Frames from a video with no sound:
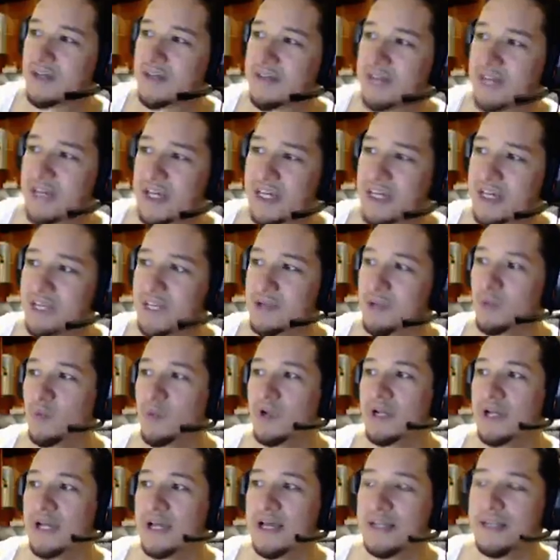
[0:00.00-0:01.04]
then
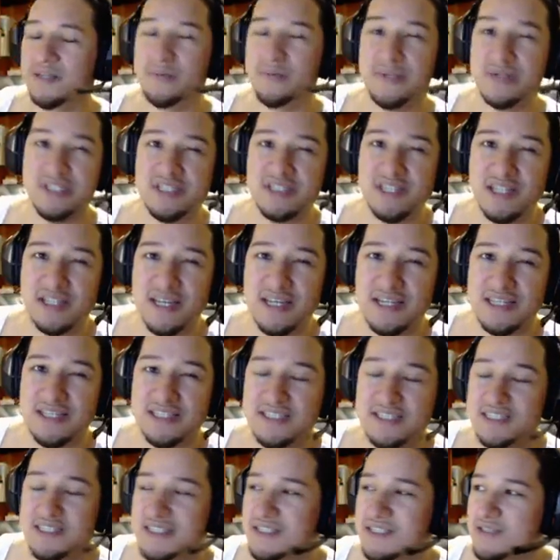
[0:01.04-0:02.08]
one element
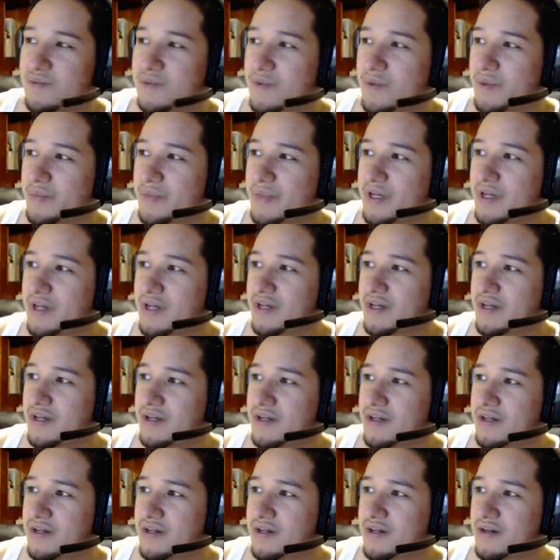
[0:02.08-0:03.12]
class
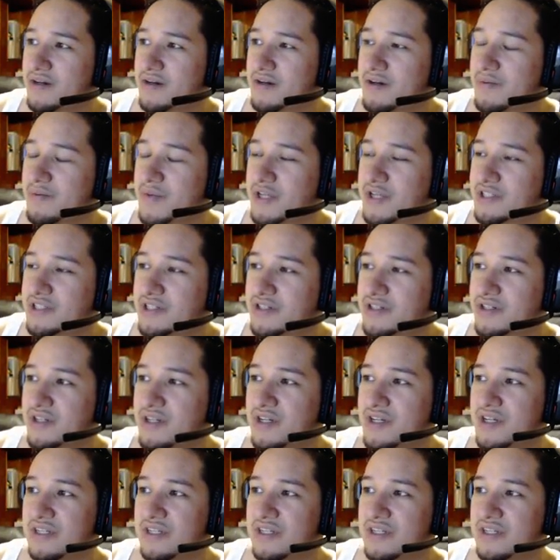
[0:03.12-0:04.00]
weapon, monster.